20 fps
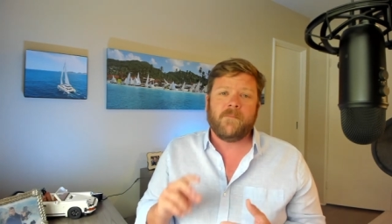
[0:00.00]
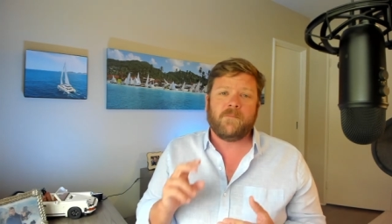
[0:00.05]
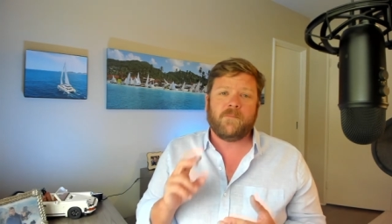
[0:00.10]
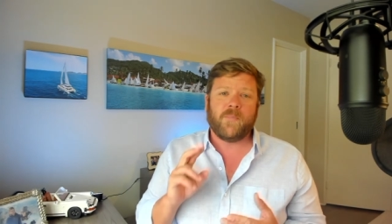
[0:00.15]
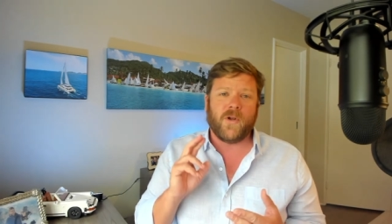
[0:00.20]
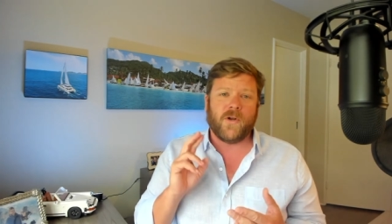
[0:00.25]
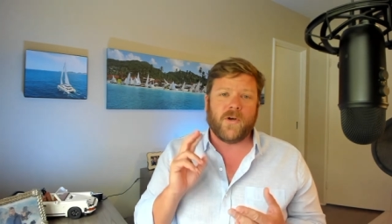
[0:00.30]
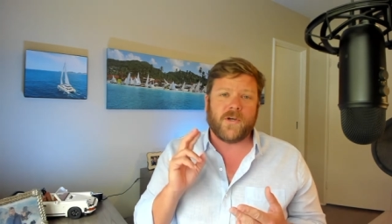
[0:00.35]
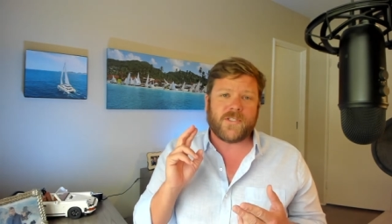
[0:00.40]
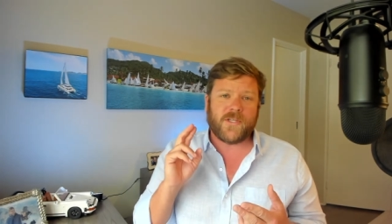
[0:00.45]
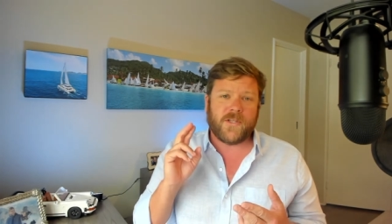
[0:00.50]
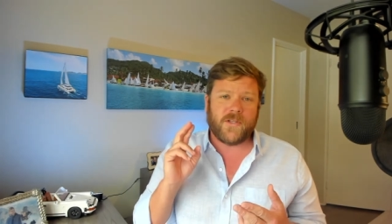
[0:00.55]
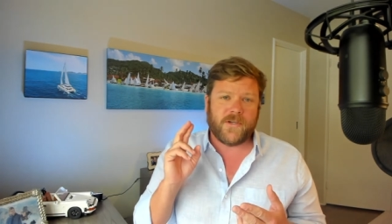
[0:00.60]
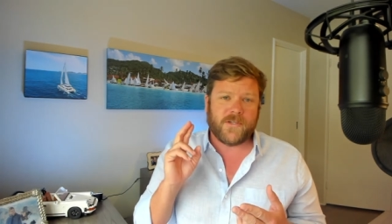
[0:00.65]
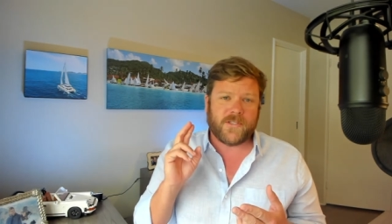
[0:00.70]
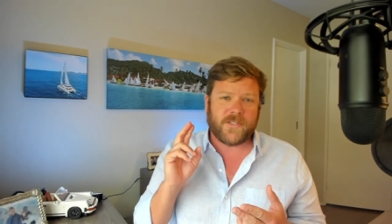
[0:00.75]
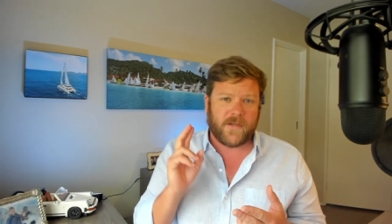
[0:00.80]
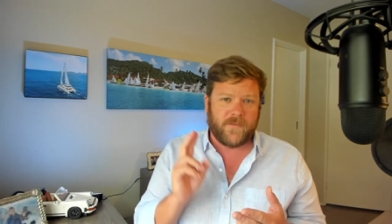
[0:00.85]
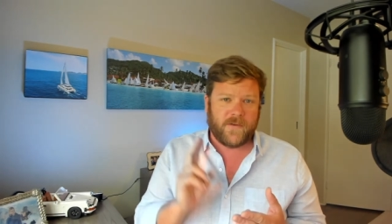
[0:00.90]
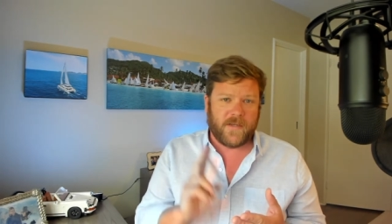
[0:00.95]
but also
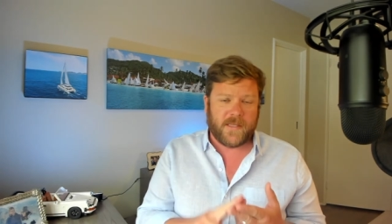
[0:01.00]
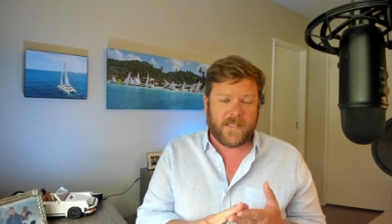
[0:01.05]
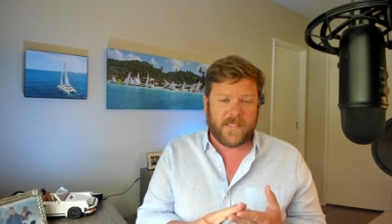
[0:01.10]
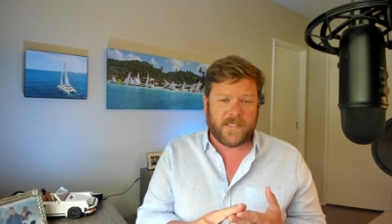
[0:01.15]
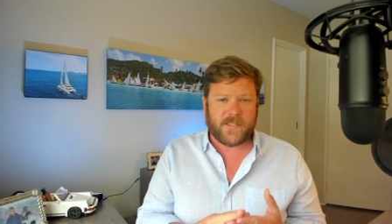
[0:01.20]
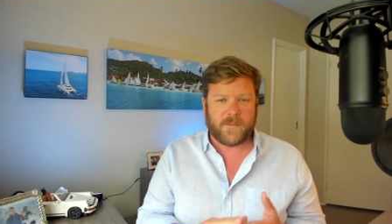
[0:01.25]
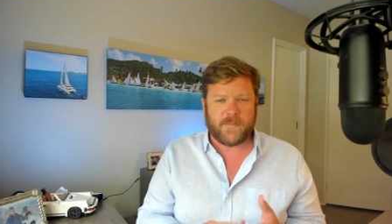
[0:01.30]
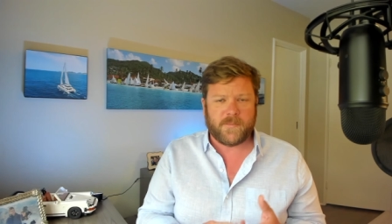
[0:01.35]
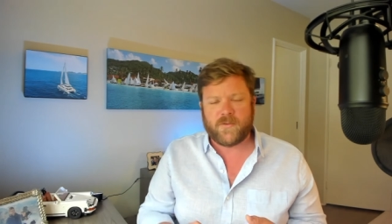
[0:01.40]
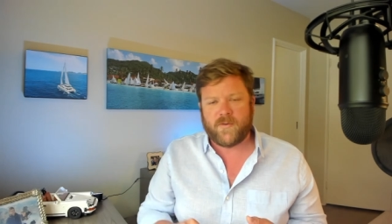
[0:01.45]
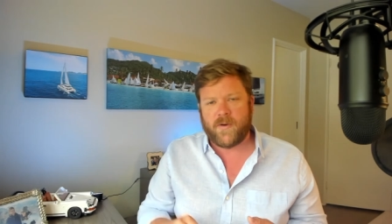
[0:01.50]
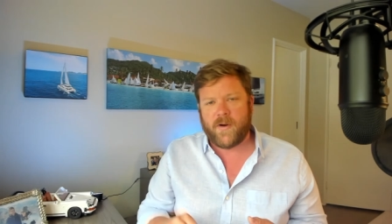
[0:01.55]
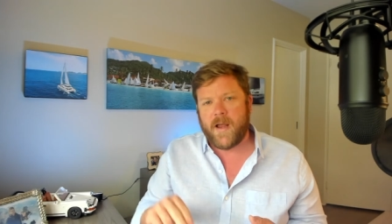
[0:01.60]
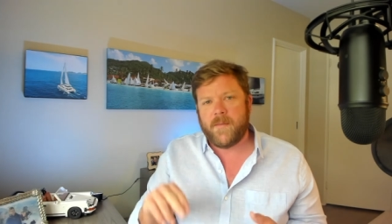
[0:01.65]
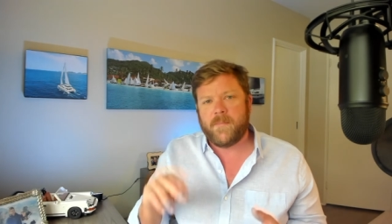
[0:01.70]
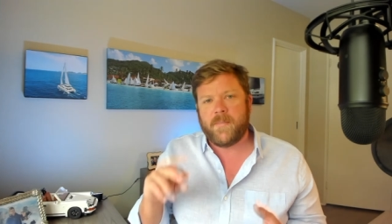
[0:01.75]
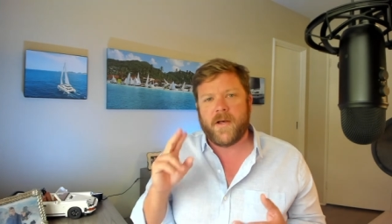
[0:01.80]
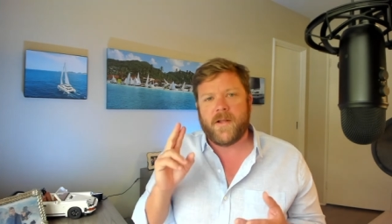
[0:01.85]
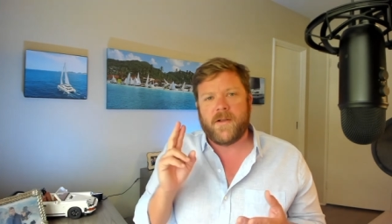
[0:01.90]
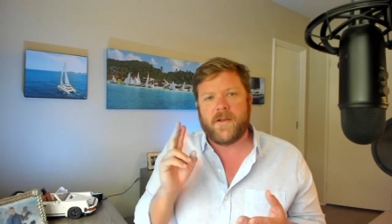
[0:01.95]
those that have hit the
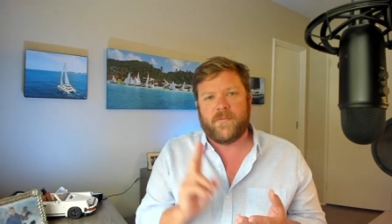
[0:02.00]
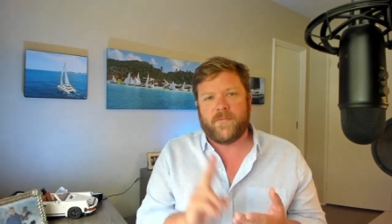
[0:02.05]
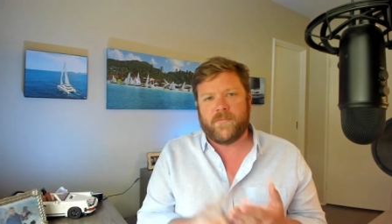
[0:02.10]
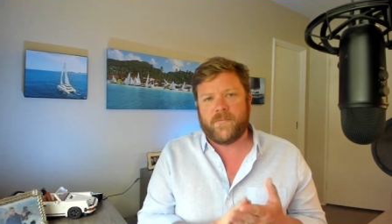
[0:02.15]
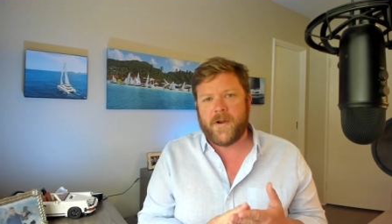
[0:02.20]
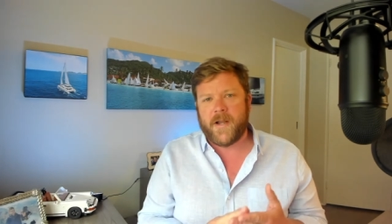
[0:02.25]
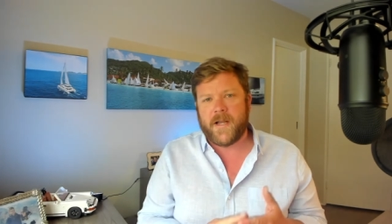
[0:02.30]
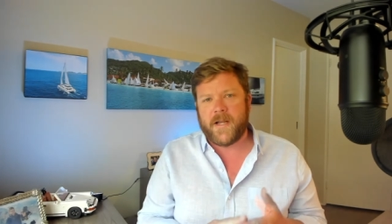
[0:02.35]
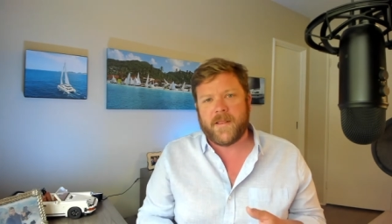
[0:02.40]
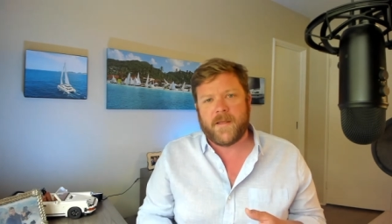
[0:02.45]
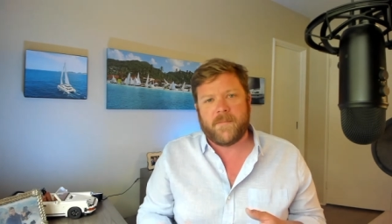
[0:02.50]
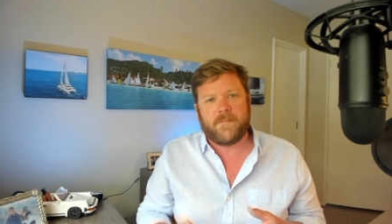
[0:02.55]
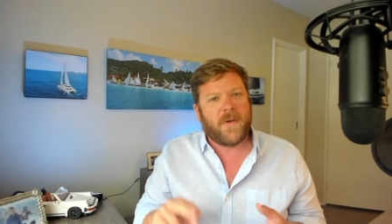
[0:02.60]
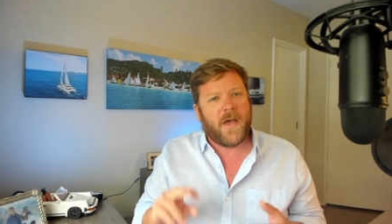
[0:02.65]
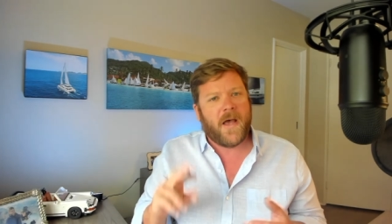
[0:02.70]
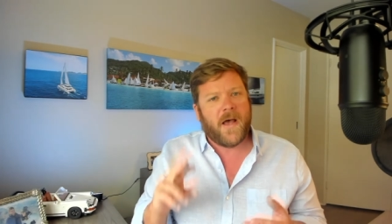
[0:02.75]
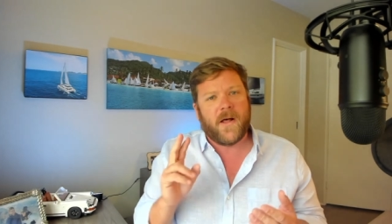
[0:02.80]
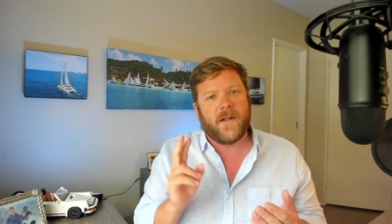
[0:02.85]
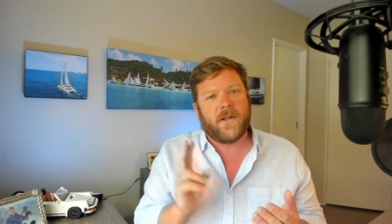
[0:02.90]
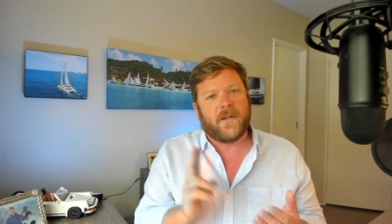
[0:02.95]
subscribe button, rang the
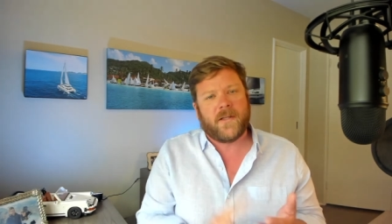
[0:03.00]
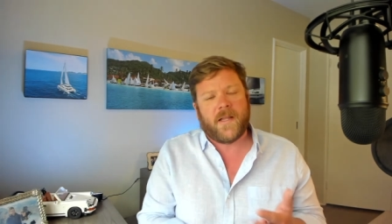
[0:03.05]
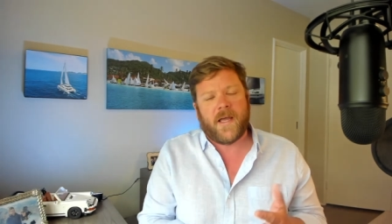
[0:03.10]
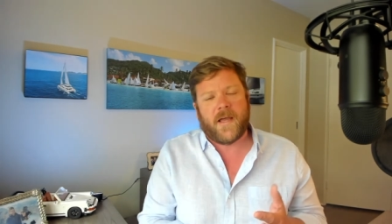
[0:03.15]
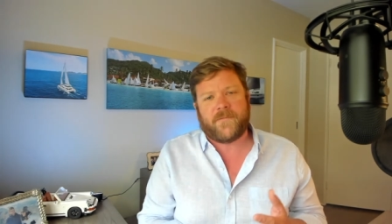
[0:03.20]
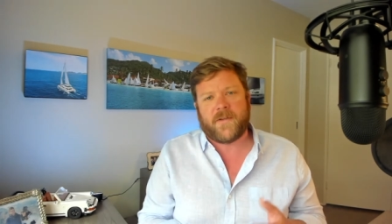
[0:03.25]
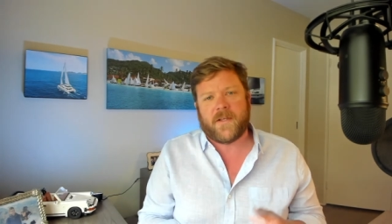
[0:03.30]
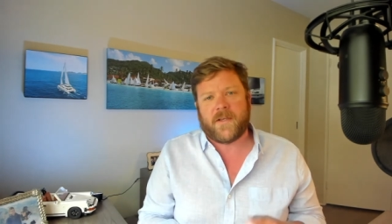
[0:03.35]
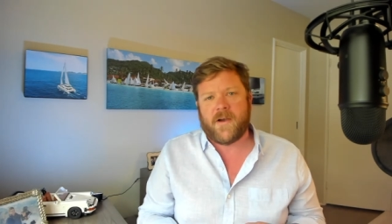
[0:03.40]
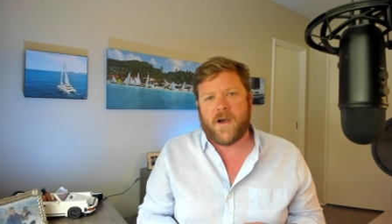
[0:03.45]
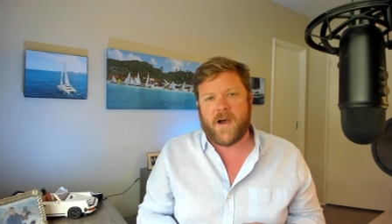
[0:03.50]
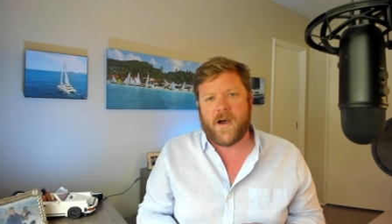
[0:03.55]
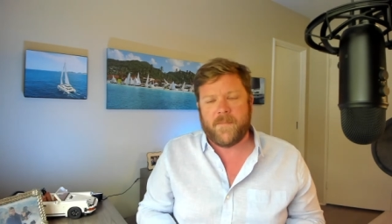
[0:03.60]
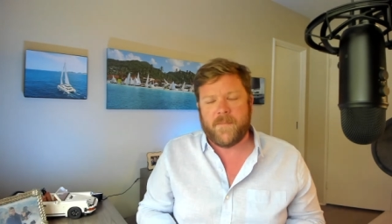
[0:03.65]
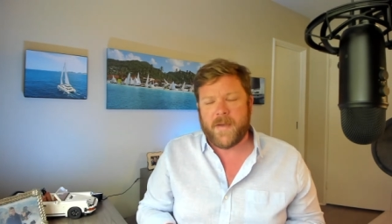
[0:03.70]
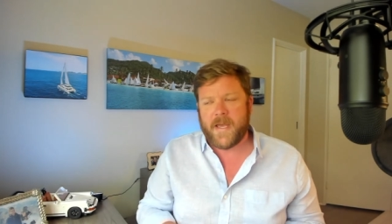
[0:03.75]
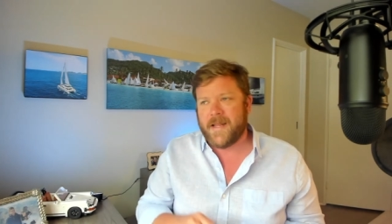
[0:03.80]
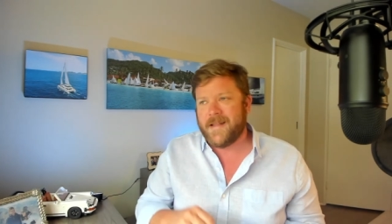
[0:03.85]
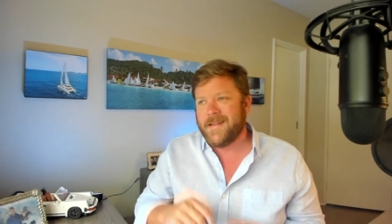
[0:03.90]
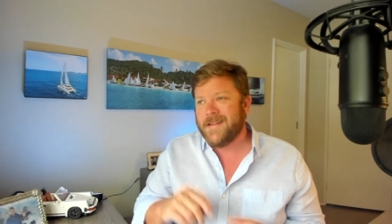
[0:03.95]
bell, left a
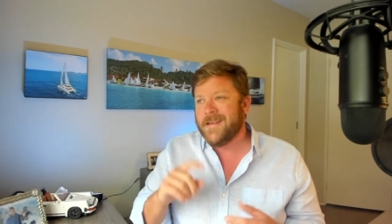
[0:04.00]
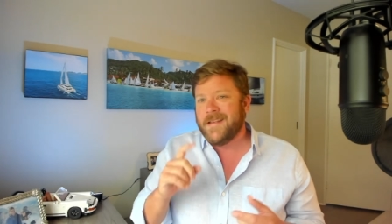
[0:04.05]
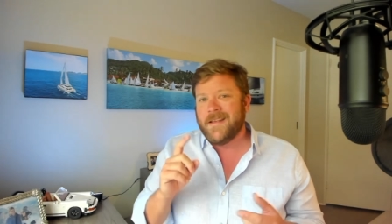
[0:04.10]
comment,